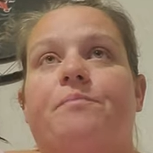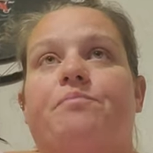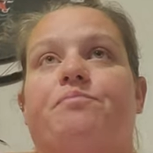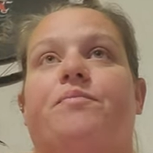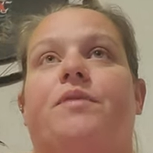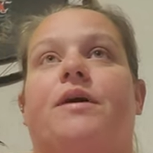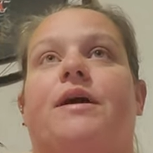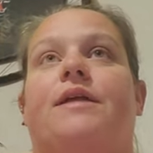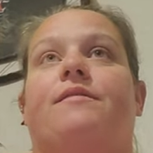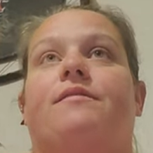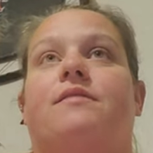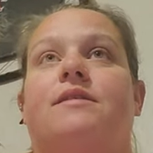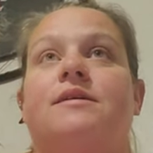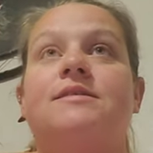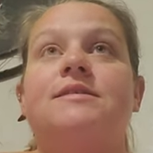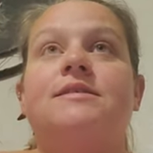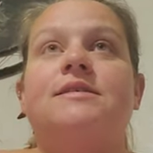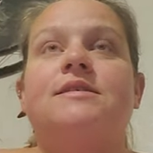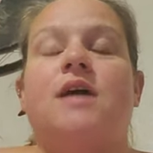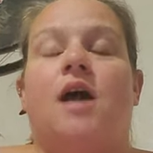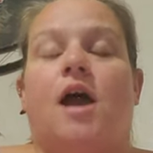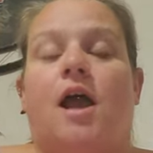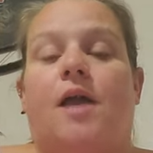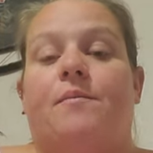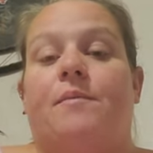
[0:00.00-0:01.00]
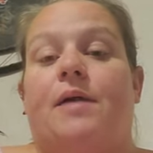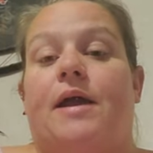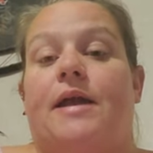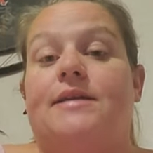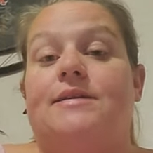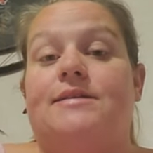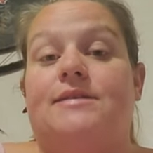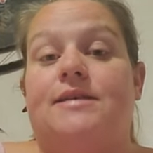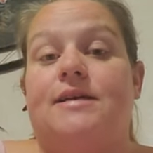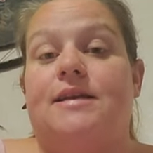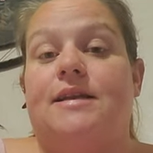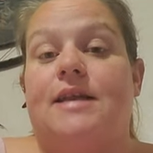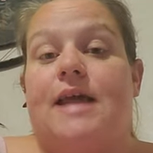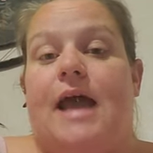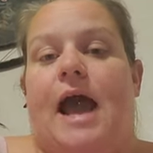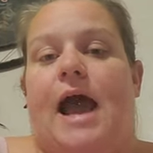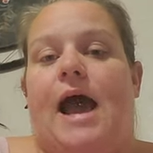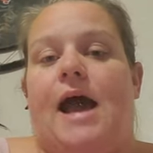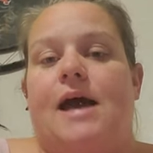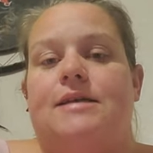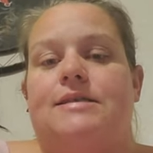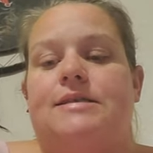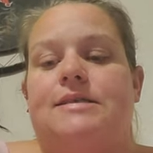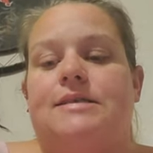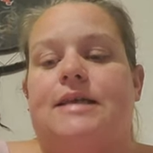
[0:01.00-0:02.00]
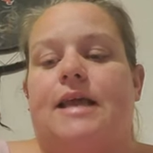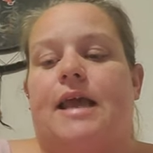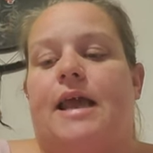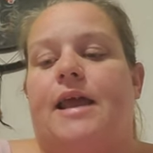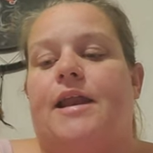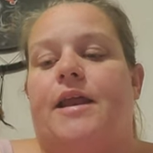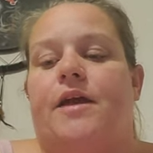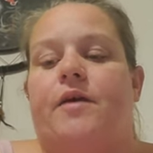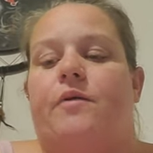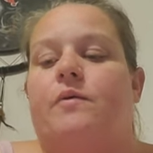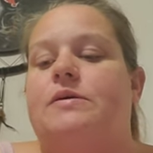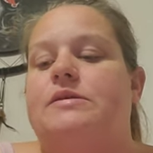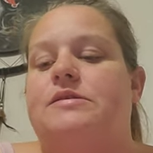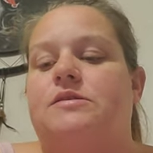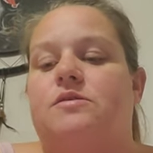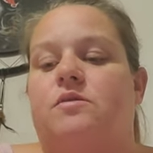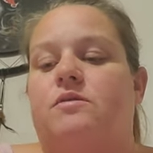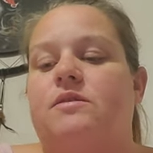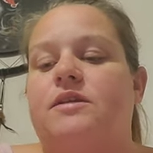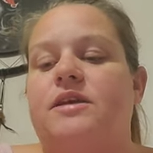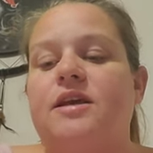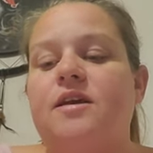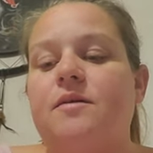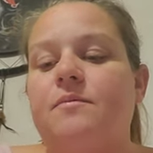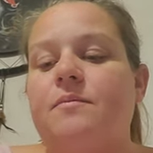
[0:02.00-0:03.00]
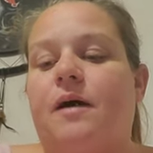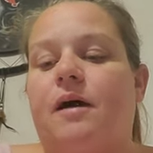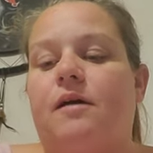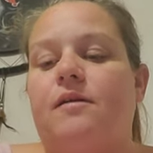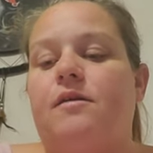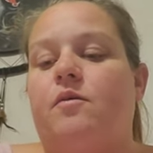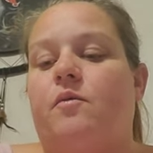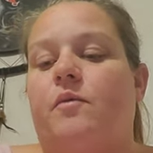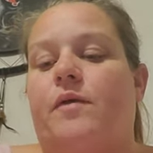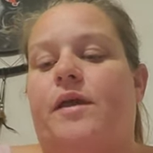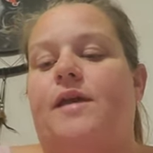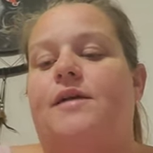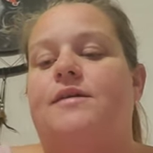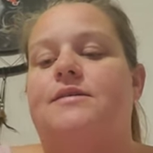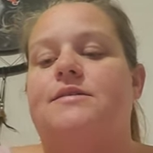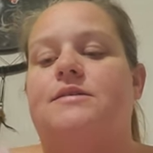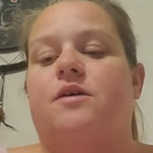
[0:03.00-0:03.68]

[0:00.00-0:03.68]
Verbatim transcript: but this time I did ask, and it was only about a week.